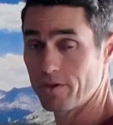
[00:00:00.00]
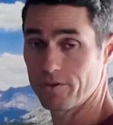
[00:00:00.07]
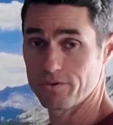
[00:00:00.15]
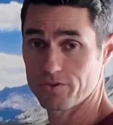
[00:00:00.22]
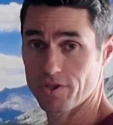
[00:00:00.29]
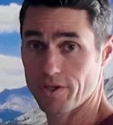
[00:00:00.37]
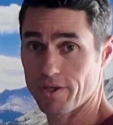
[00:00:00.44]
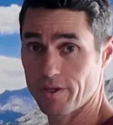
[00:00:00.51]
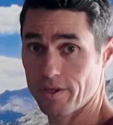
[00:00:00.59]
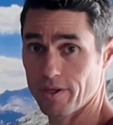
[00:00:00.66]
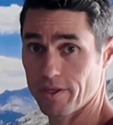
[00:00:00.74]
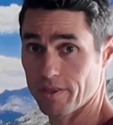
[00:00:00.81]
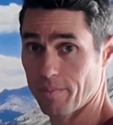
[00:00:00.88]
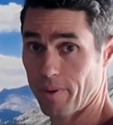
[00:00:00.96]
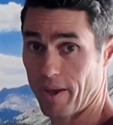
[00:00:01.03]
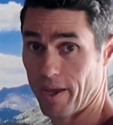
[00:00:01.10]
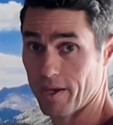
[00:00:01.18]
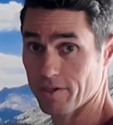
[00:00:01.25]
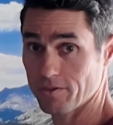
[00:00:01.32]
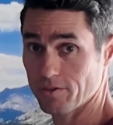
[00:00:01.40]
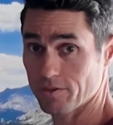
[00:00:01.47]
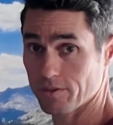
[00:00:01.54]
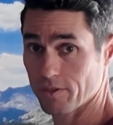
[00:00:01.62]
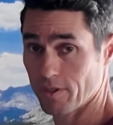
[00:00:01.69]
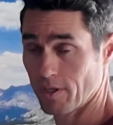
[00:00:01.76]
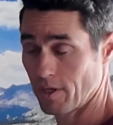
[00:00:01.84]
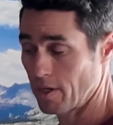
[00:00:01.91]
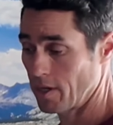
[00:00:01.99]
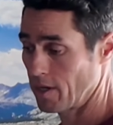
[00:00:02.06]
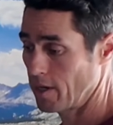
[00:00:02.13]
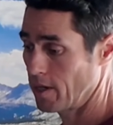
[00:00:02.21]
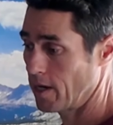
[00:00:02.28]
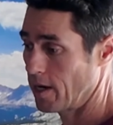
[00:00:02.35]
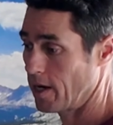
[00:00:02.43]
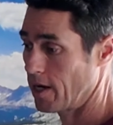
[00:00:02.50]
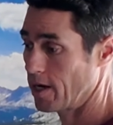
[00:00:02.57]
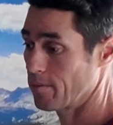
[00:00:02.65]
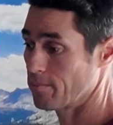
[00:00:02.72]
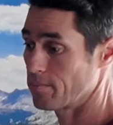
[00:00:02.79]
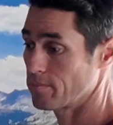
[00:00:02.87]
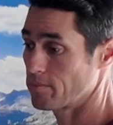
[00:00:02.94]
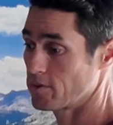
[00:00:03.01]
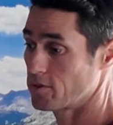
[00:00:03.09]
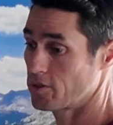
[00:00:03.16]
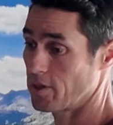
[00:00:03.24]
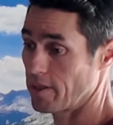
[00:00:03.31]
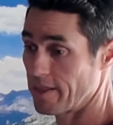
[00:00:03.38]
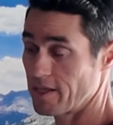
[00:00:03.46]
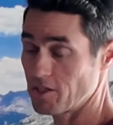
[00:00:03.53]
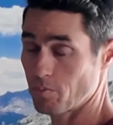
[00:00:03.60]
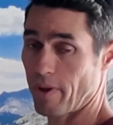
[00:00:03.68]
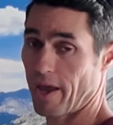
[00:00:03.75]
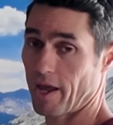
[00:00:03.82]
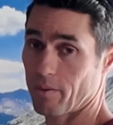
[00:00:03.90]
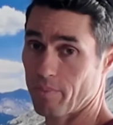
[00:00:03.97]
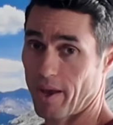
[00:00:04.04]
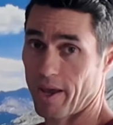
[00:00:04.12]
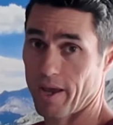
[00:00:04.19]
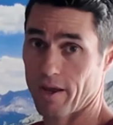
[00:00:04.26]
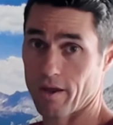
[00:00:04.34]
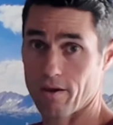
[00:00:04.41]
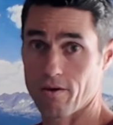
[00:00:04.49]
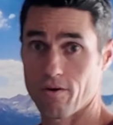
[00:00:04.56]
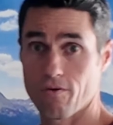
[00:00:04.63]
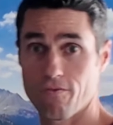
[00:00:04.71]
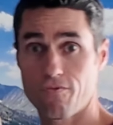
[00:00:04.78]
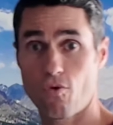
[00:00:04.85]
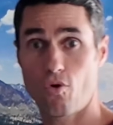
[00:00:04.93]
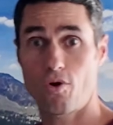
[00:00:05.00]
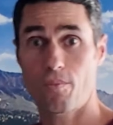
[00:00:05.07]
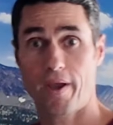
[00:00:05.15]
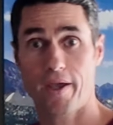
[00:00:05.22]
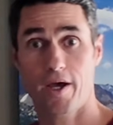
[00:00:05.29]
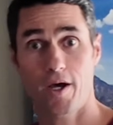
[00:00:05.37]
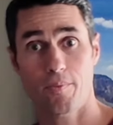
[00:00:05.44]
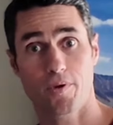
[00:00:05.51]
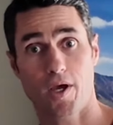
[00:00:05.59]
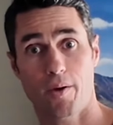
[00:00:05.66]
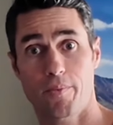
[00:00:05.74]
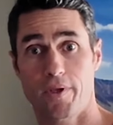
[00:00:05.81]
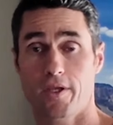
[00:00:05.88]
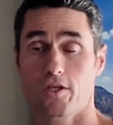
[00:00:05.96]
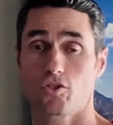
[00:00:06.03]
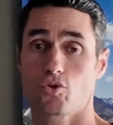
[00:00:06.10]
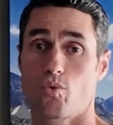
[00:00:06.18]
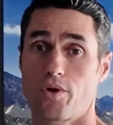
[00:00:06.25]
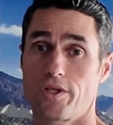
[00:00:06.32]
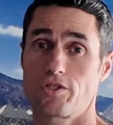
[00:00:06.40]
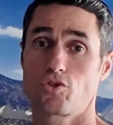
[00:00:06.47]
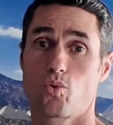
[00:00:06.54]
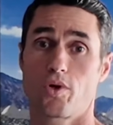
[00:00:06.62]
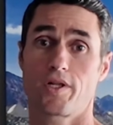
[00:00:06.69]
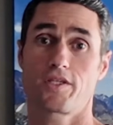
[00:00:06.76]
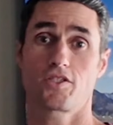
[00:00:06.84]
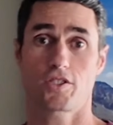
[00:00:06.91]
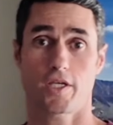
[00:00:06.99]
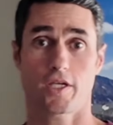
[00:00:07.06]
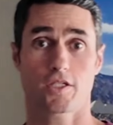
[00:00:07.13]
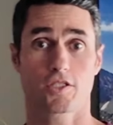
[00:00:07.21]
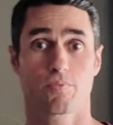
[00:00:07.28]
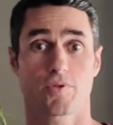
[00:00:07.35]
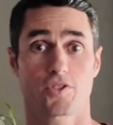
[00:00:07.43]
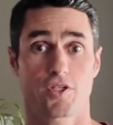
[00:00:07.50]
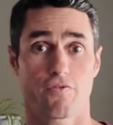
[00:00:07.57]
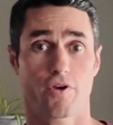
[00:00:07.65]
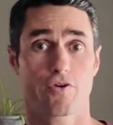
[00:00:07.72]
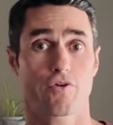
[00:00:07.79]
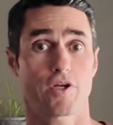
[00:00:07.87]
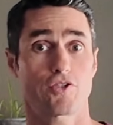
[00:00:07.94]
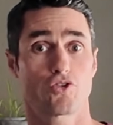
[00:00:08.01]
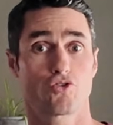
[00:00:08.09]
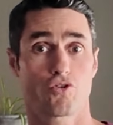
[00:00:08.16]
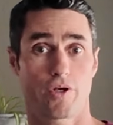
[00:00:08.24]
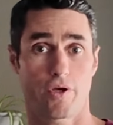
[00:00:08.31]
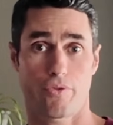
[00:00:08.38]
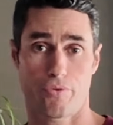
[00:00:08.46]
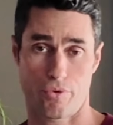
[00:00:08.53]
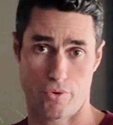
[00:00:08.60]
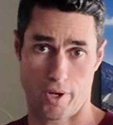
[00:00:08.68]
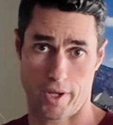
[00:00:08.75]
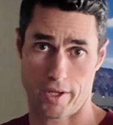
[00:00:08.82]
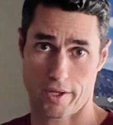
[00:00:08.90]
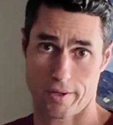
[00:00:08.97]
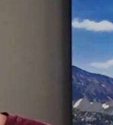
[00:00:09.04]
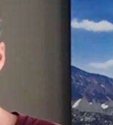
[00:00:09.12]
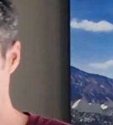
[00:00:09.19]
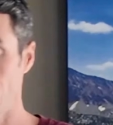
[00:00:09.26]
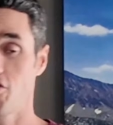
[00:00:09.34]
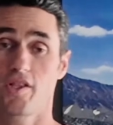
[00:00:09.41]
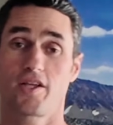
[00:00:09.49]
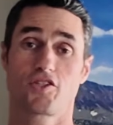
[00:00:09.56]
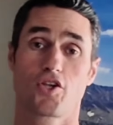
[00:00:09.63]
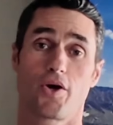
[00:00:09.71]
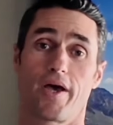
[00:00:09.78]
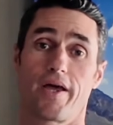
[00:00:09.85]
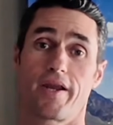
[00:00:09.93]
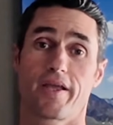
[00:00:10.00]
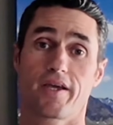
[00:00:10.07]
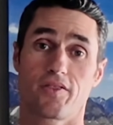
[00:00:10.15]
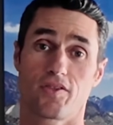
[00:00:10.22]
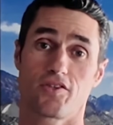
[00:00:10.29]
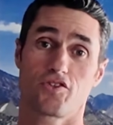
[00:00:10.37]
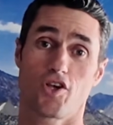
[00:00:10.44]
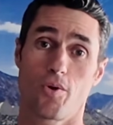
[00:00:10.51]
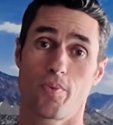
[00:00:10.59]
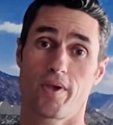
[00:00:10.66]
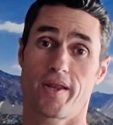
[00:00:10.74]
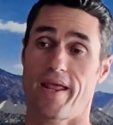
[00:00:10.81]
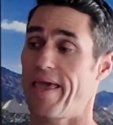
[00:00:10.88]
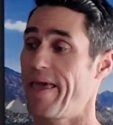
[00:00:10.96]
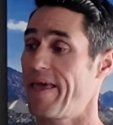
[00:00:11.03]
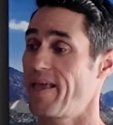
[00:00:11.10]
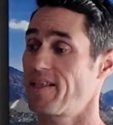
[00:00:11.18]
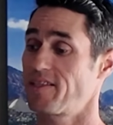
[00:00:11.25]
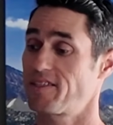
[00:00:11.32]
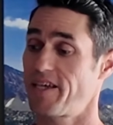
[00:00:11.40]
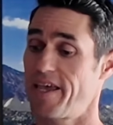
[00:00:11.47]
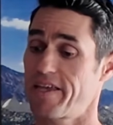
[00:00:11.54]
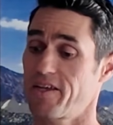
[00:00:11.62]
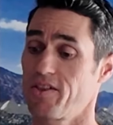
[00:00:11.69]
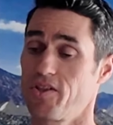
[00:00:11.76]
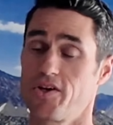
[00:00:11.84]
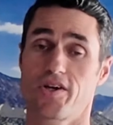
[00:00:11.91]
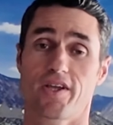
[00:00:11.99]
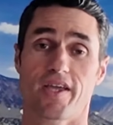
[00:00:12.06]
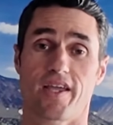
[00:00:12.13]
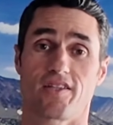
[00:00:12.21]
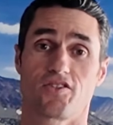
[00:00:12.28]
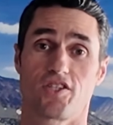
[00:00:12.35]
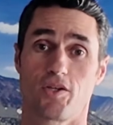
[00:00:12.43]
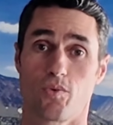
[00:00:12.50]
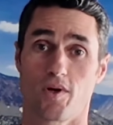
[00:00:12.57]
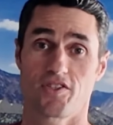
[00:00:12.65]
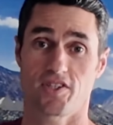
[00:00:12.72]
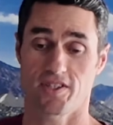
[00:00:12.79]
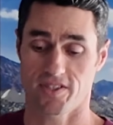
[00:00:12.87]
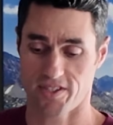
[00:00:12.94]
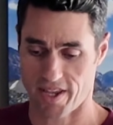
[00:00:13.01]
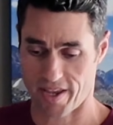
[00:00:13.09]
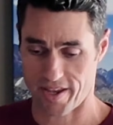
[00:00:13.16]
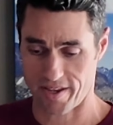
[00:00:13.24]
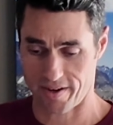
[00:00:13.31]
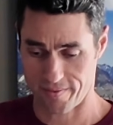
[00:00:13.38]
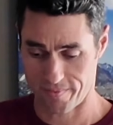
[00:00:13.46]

using in the past to this backpack for my upcoming 2026 Pacific Crest Trail thru hike. All right, so let's go ahead and cut this open and take a look and see what's inside.